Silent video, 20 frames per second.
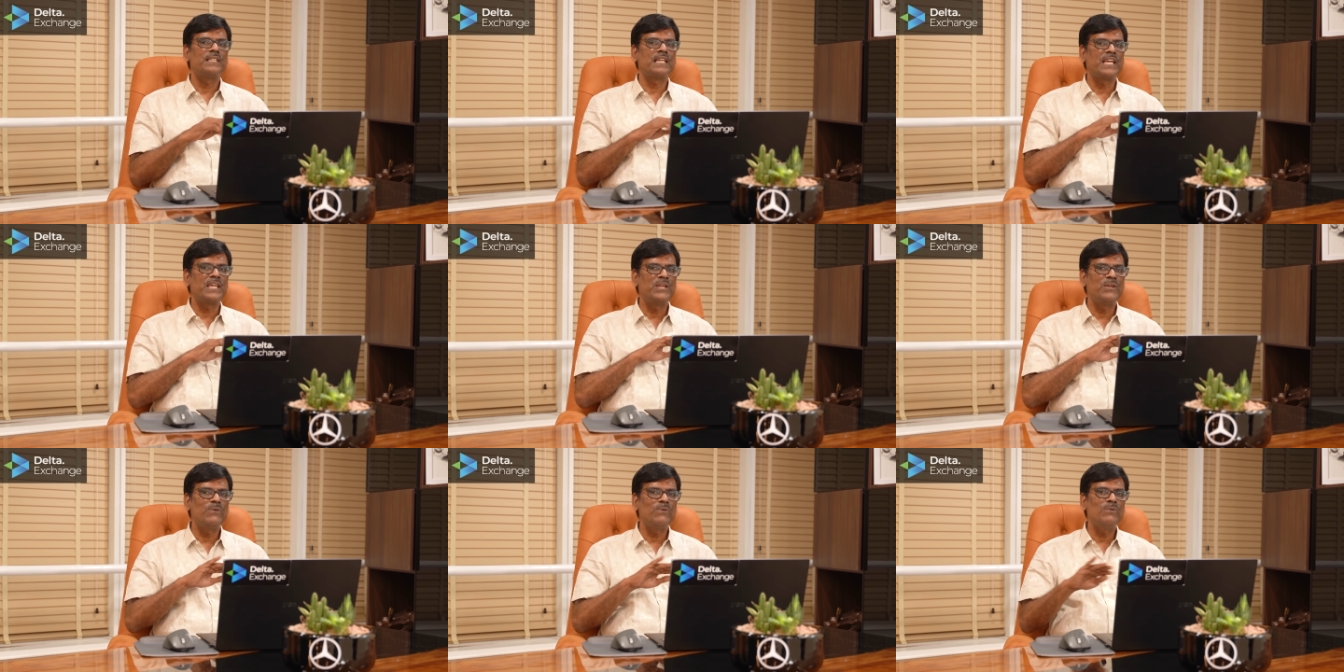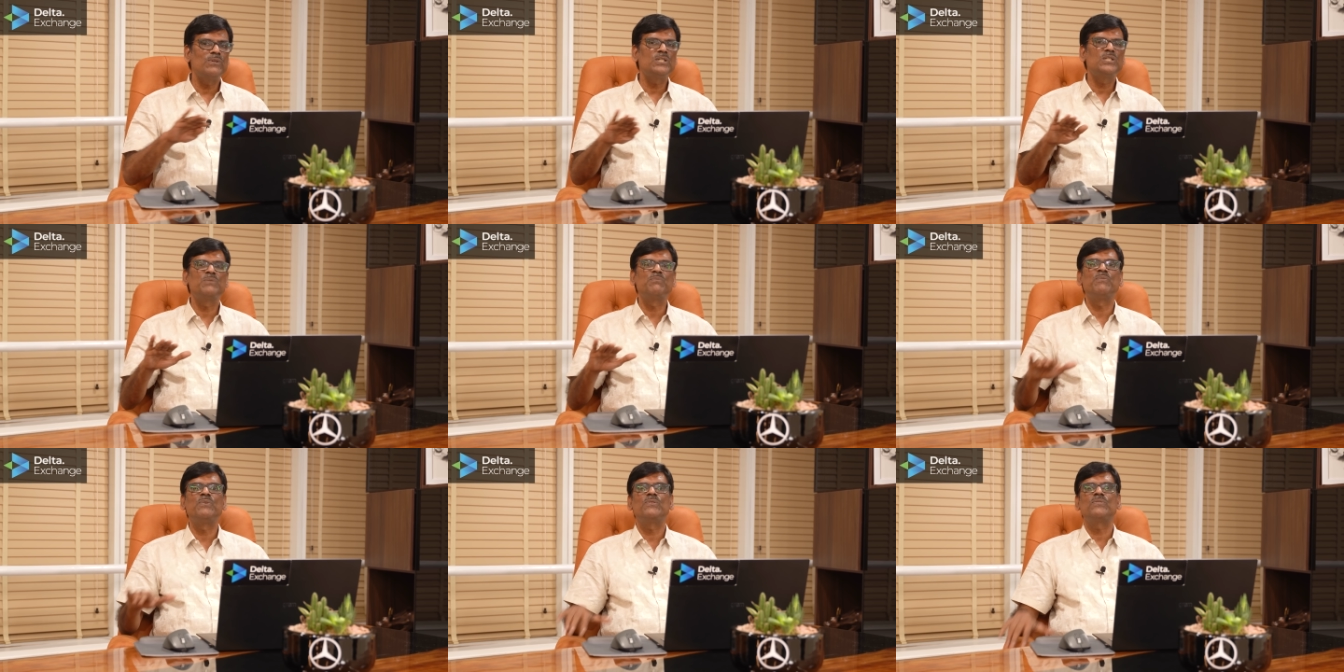the
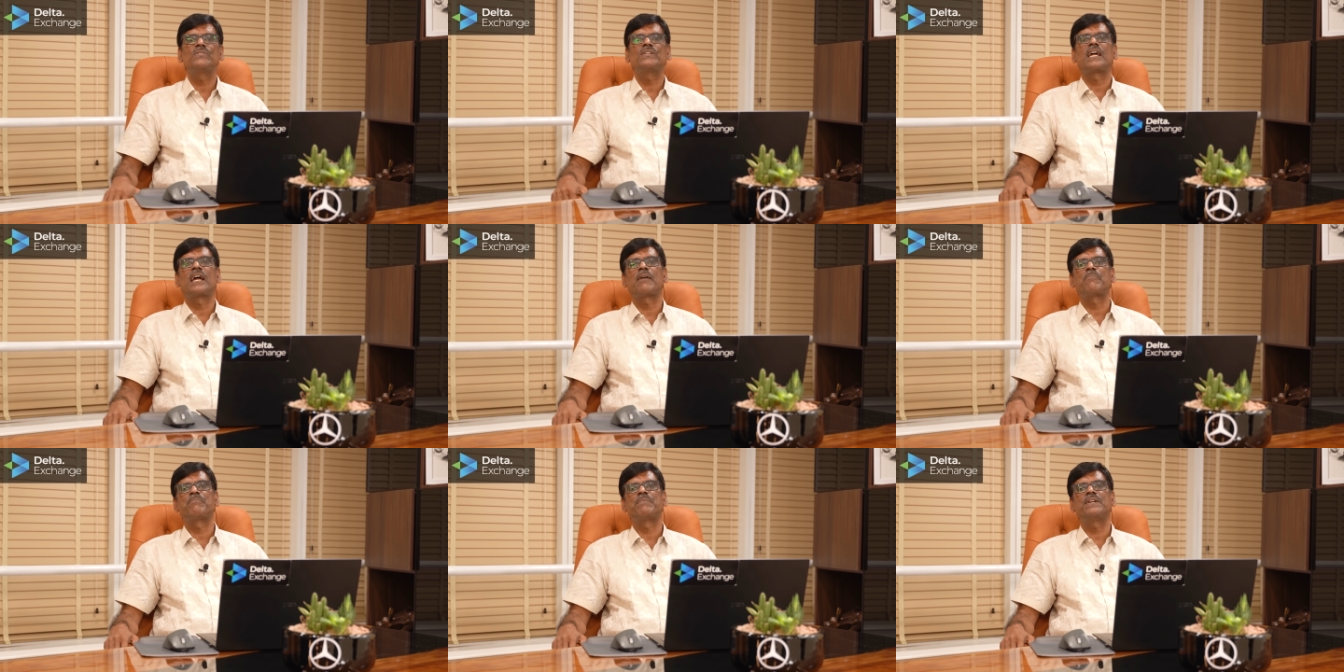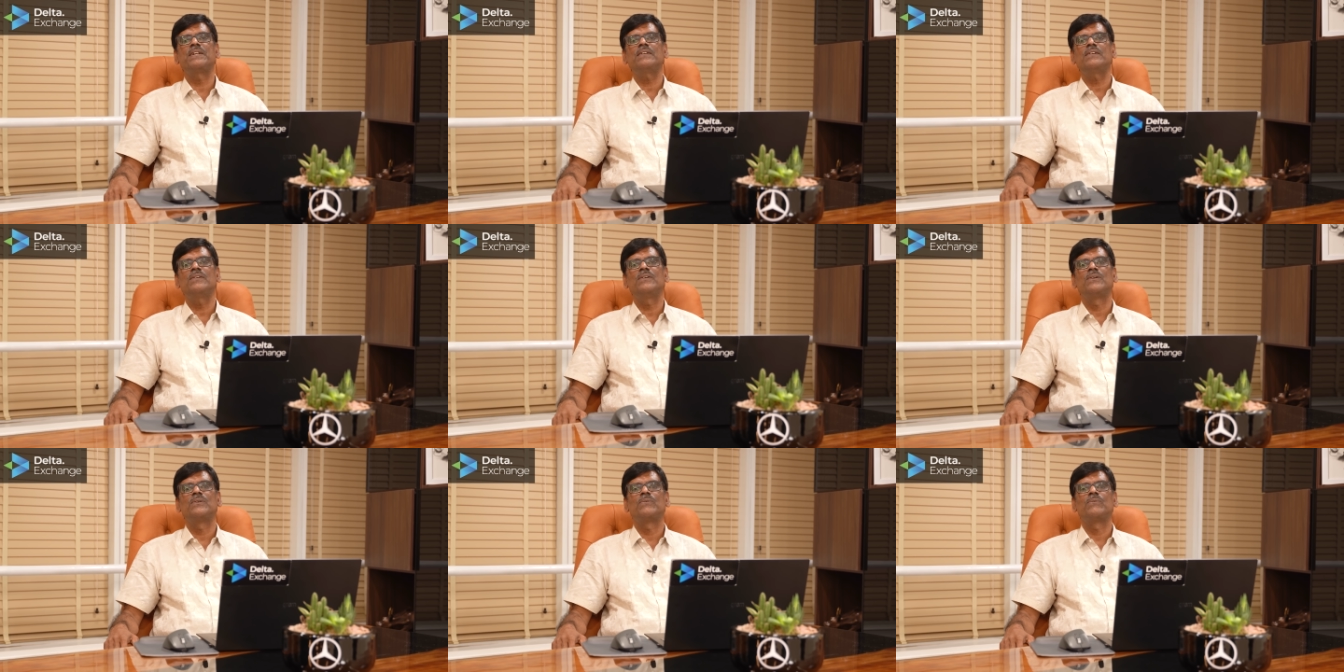huge moves
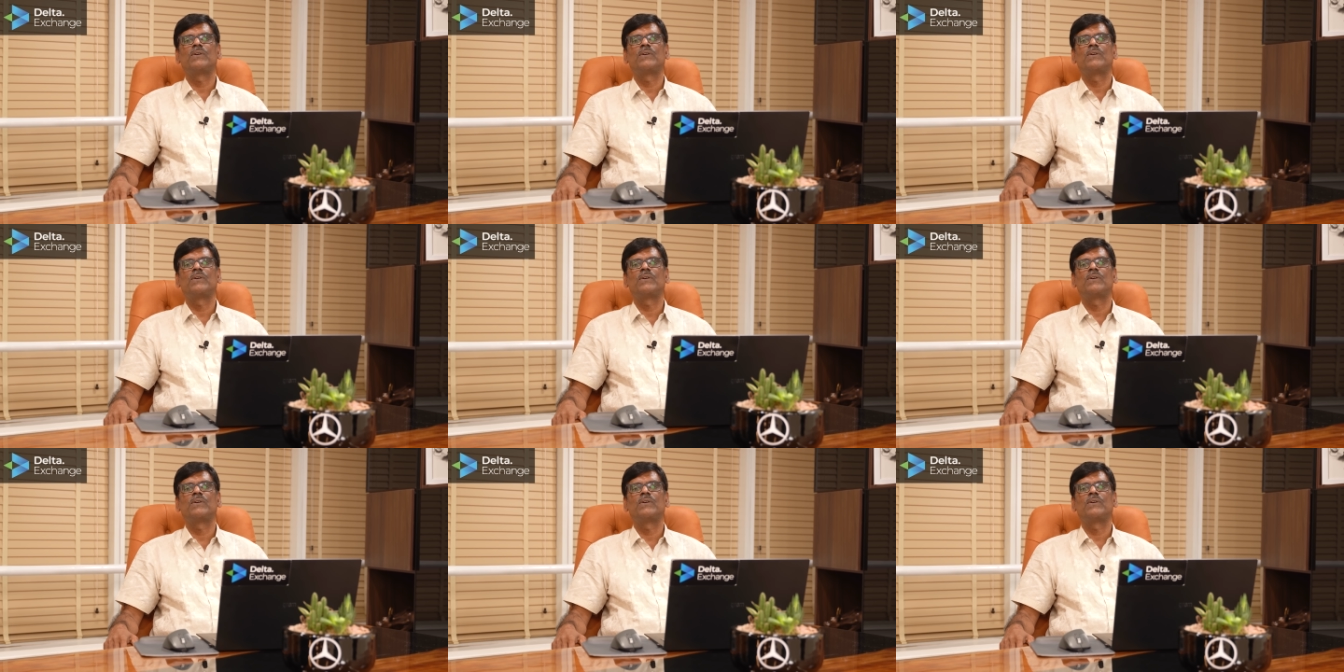happen